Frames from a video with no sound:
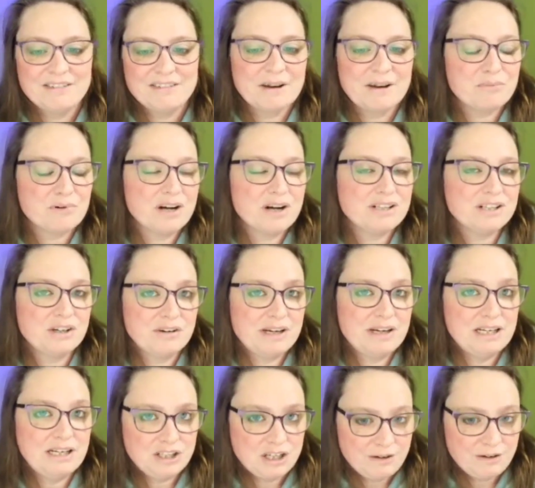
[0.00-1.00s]
bright and
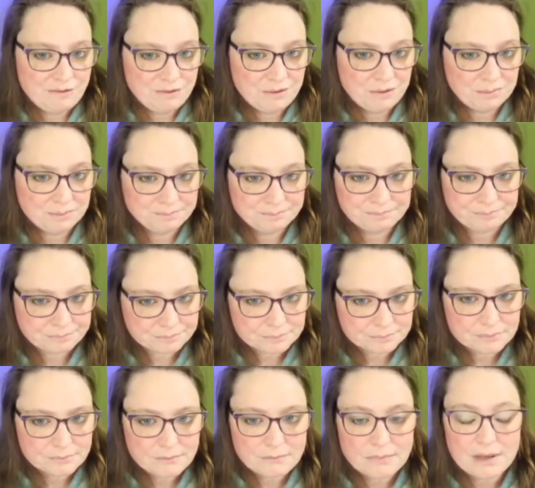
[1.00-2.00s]
green and cheerful.
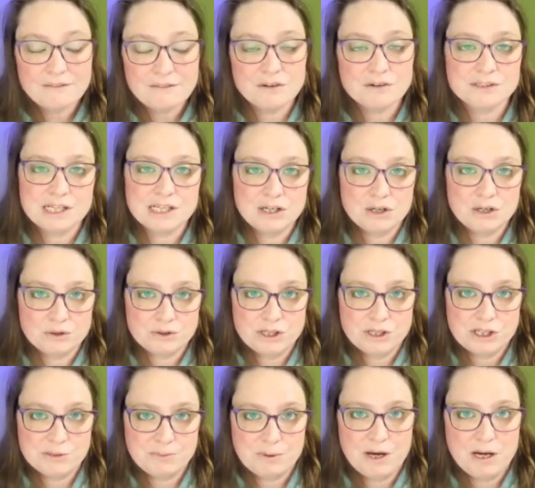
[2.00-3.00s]
If you've seen an
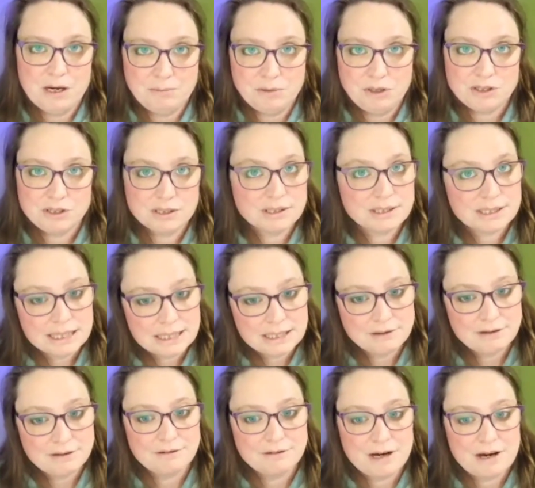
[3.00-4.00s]
osteospermum, you can see
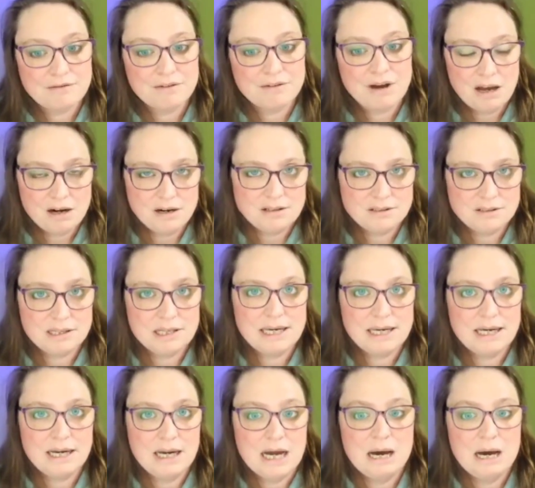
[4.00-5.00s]
the array of colours that they
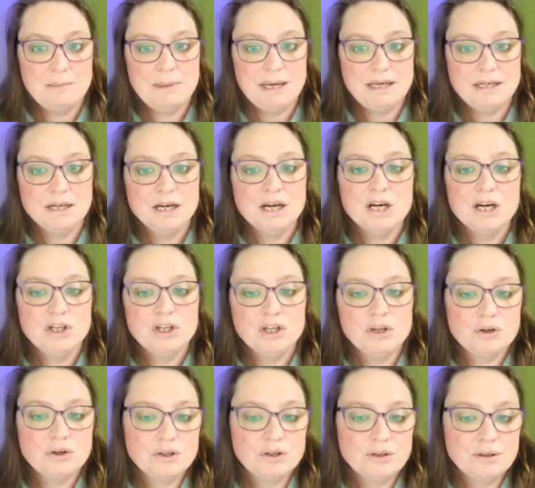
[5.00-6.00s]
can come in.
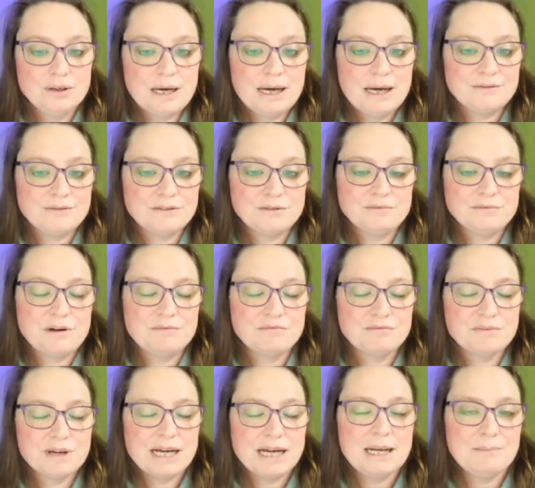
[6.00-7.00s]
You can have some a
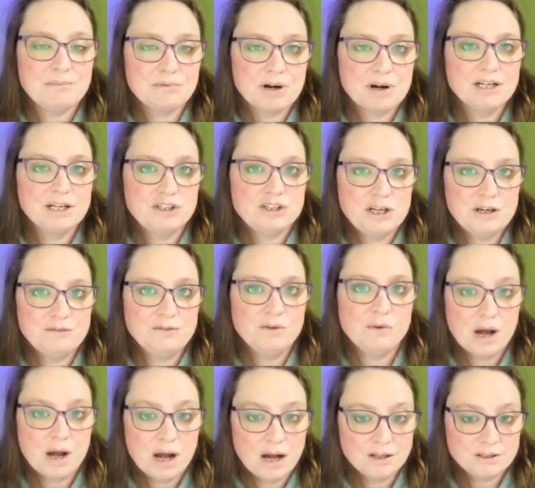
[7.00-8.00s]
really bright and cheerful
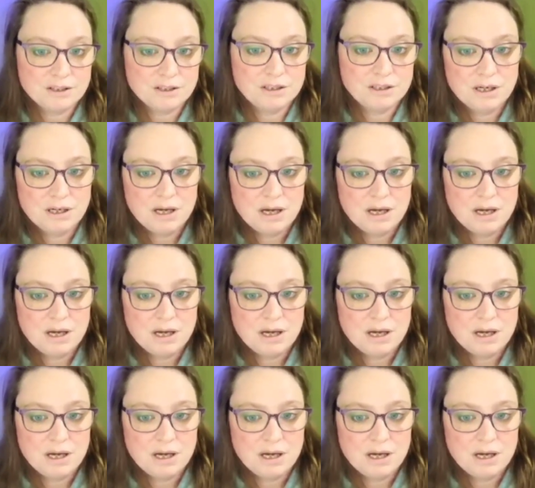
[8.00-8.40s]
garden